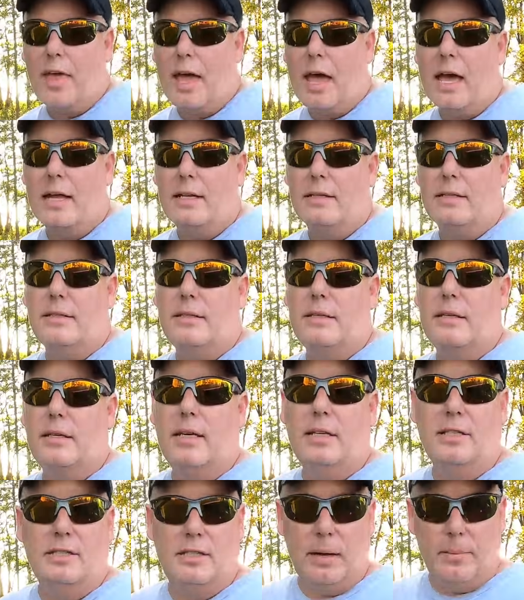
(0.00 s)
that
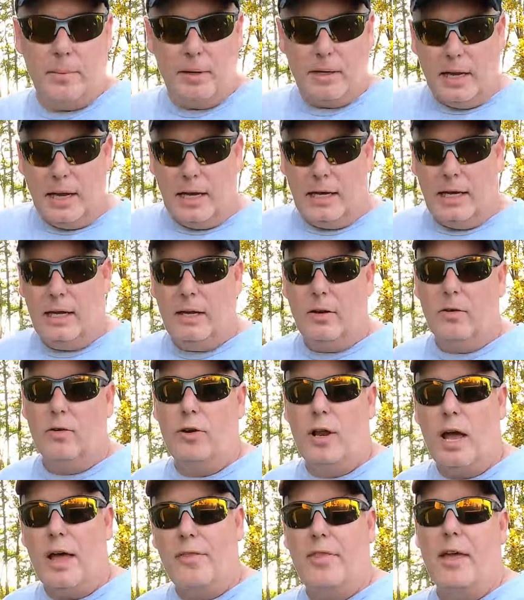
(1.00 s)
intimidating or
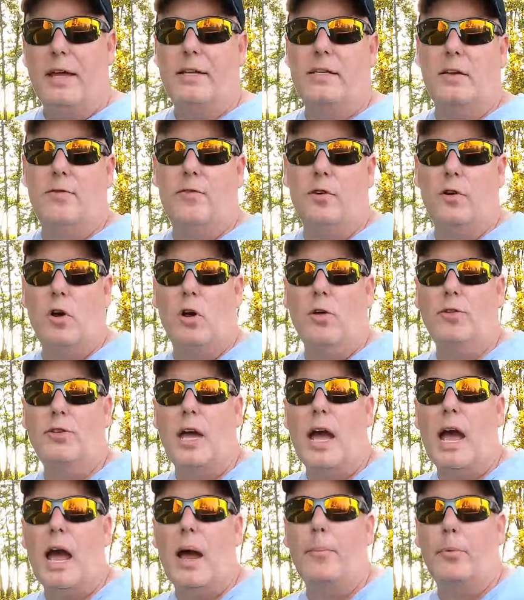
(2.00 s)
not that difficult
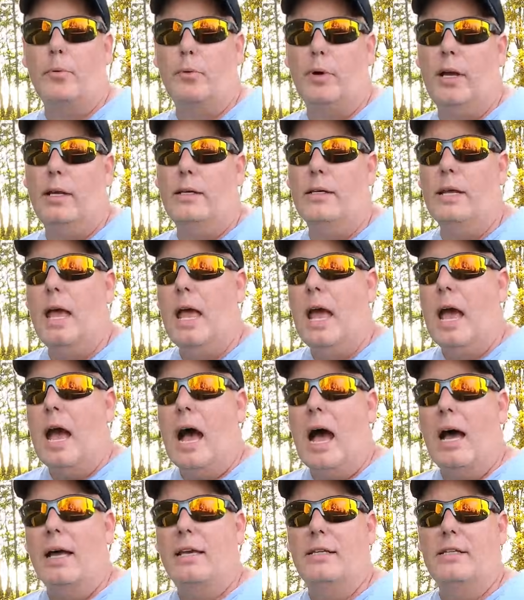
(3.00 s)
to operate.
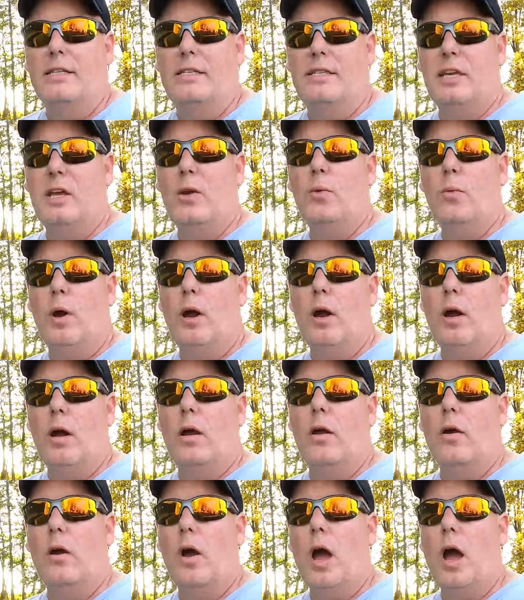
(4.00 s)
I can see
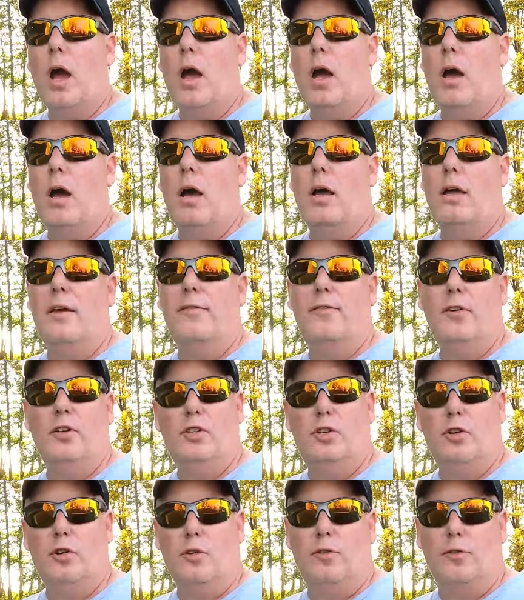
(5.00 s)
where if
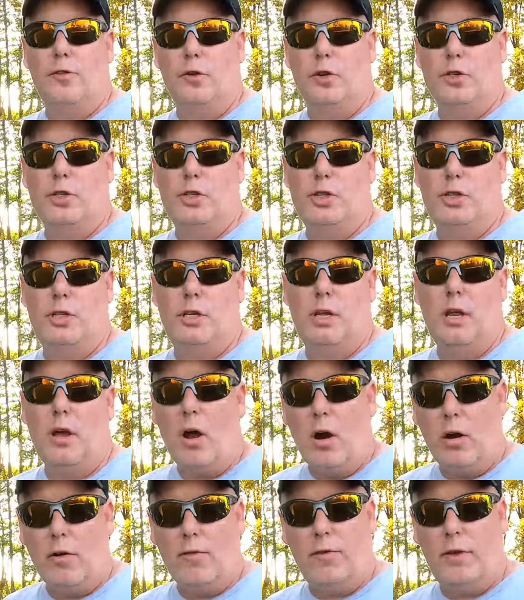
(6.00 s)
it's your first
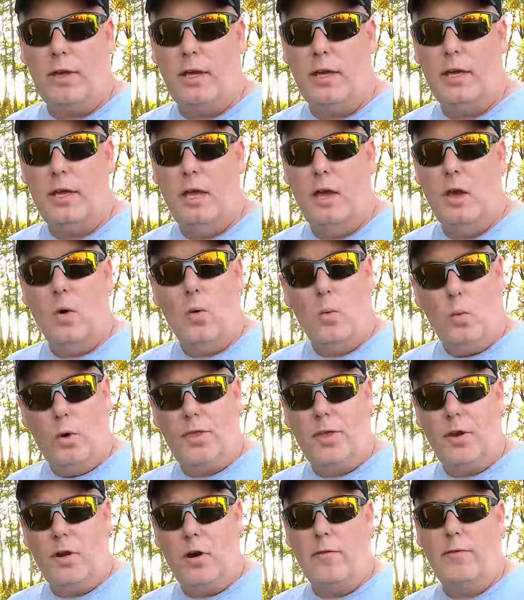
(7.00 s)
RV
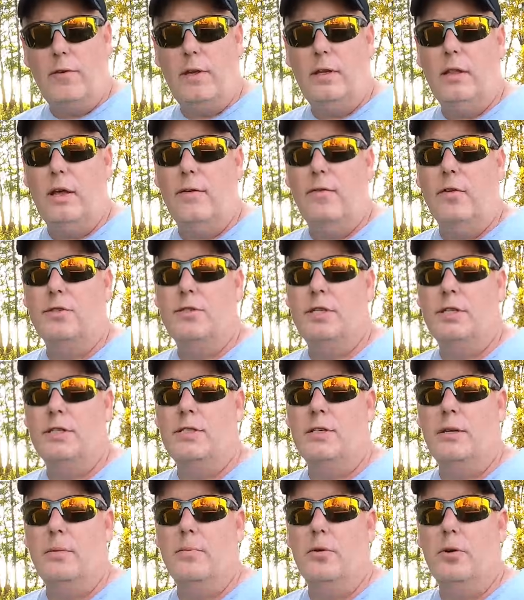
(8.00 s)
with an RV level
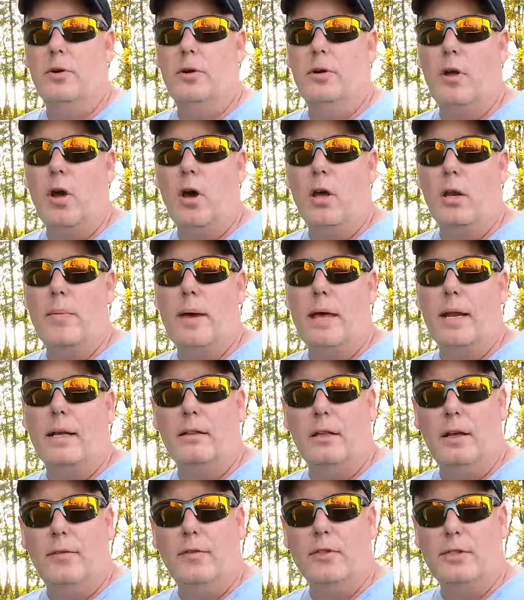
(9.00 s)
system or an
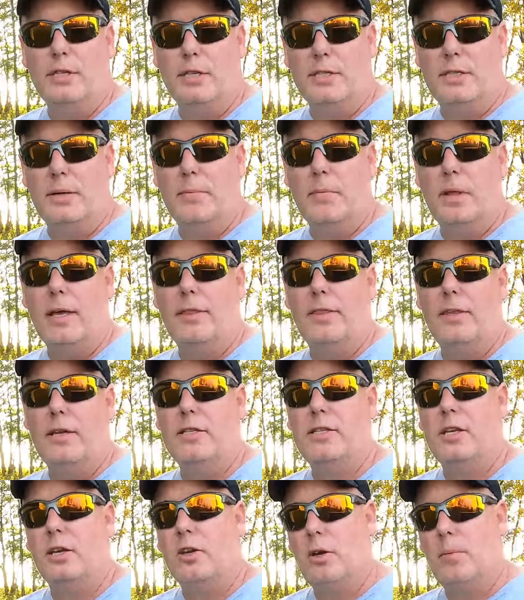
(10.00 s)
automatic level system like
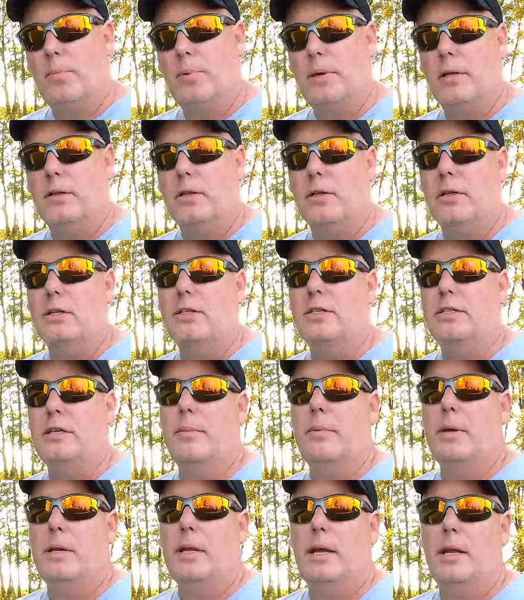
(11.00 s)
this, it could be a little
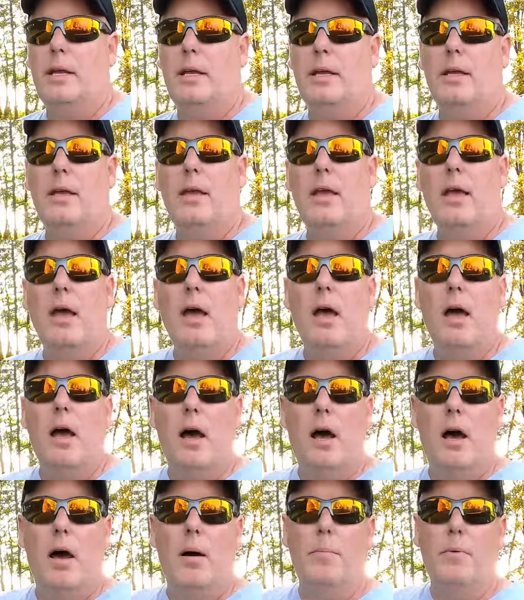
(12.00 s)
intimidating
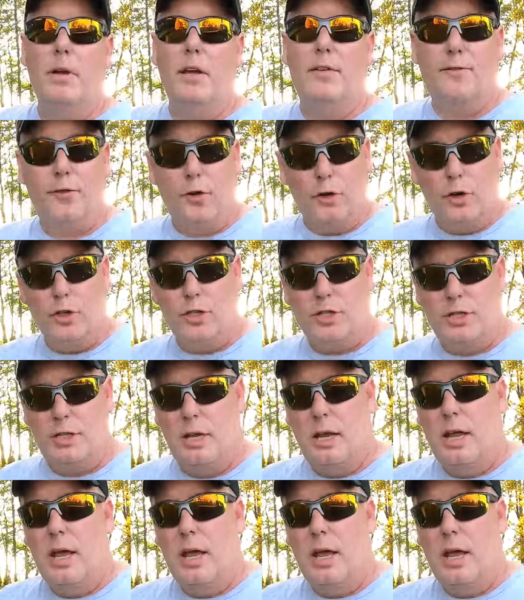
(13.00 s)
at first,